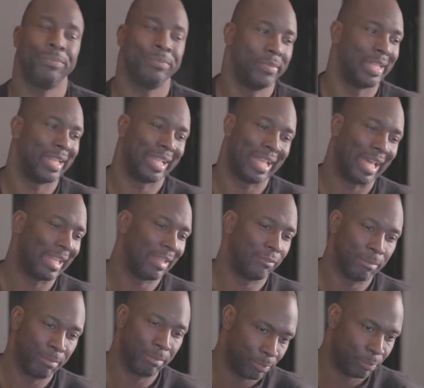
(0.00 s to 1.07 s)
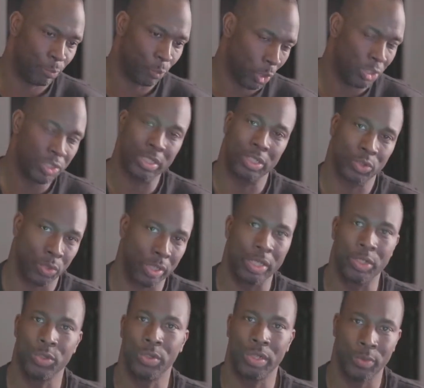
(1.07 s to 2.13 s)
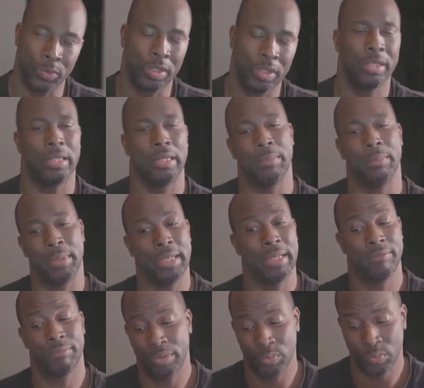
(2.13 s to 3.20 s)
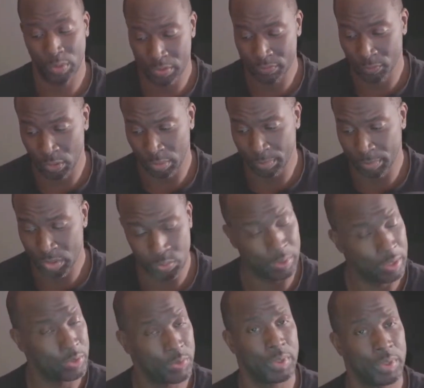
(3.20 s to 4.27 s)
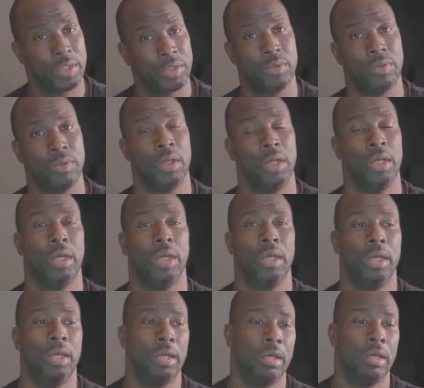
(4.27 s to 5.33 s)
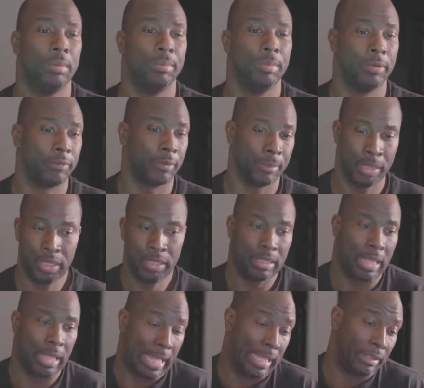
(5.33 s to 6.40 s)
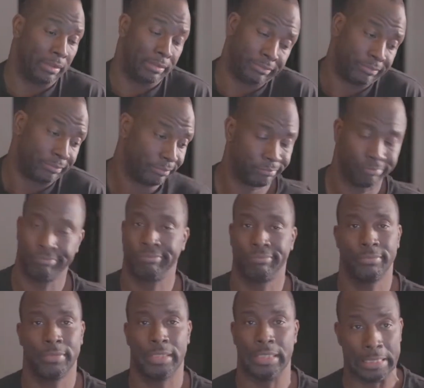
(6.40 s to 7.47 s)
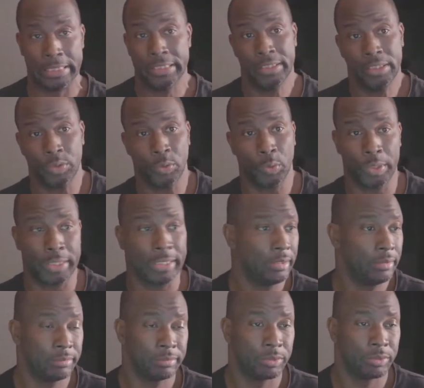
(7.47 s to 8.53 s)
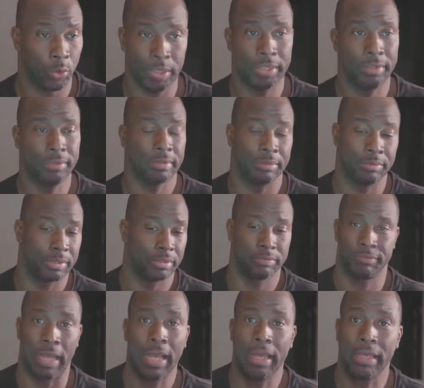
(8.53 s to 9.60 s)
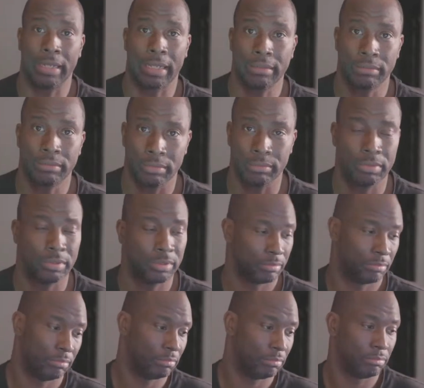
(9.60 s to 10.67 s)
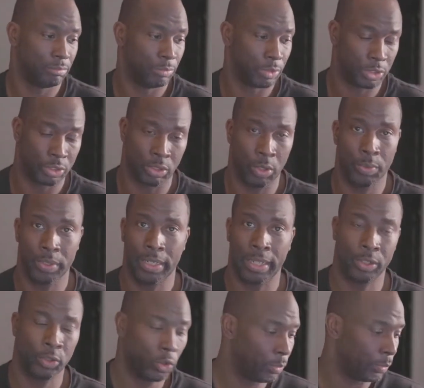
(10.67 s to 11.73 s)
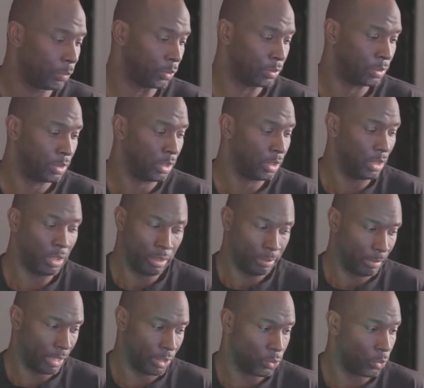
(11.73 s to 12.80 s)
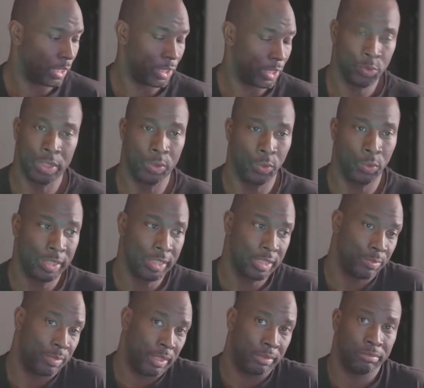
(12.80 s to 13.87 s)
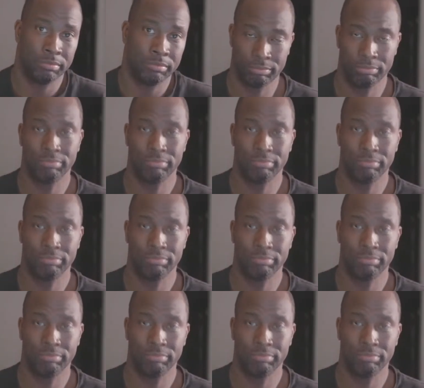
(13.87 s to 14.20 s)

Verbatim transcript: and it got even worse in 2021, and it might even be worse for them in 2022. But for me, I had a, a decent 2020. It was fine. I was growing like normal. My 2021 has been